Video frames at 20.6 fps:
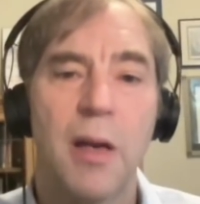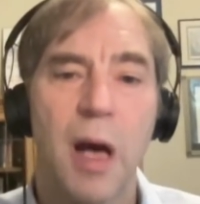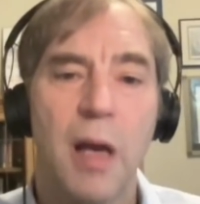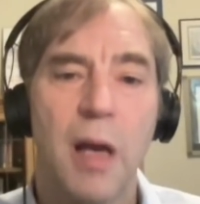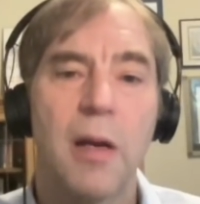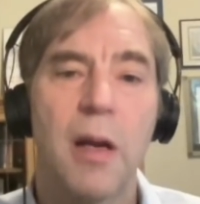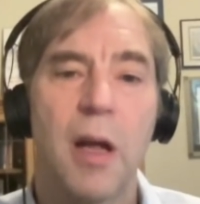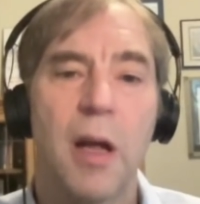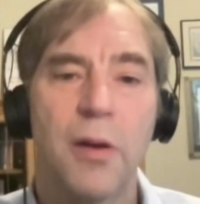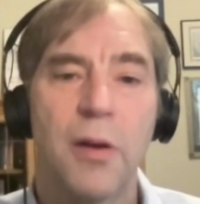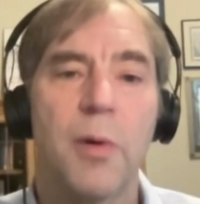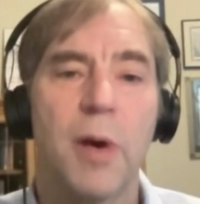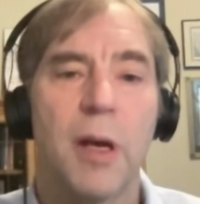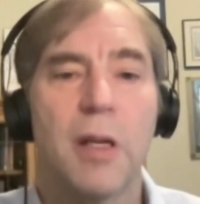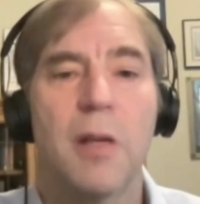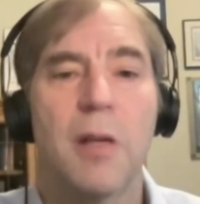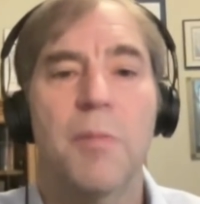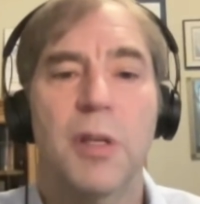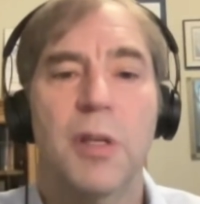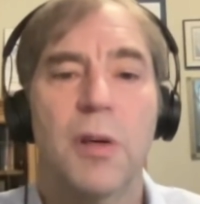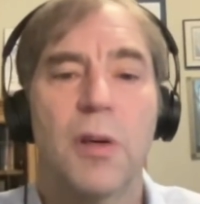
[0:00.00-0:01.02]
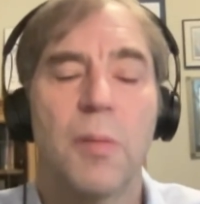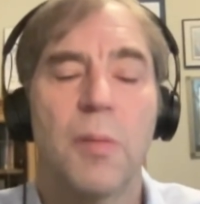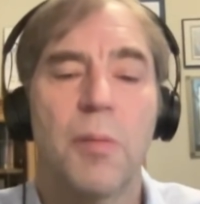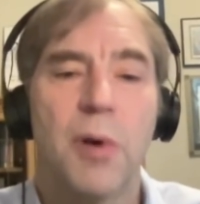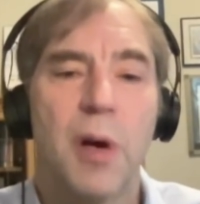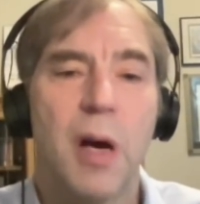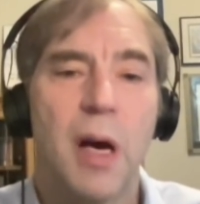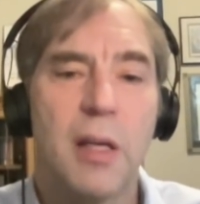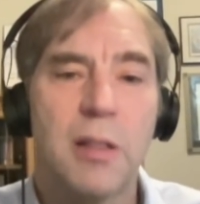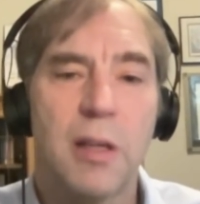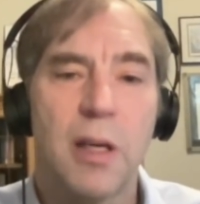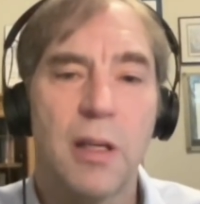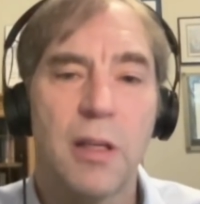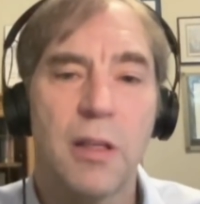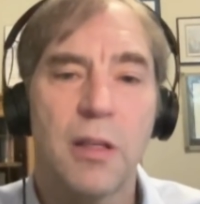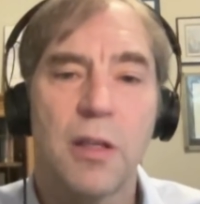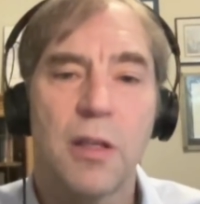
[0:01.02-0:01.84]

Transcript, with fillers: not an undirected material process.